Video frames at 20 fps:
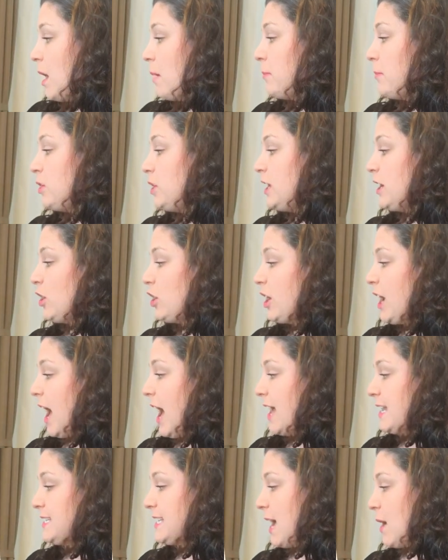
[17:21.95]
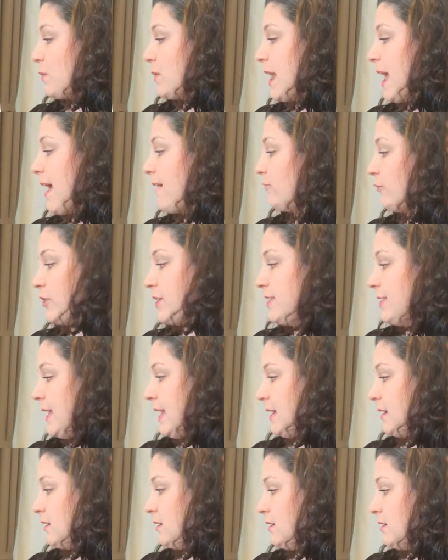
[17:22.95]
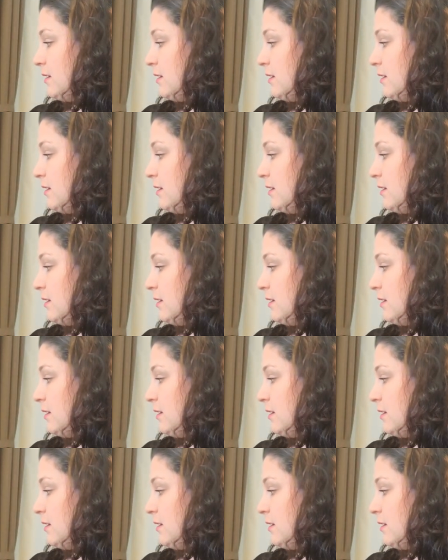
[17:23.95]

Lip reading: Munir cut down everything.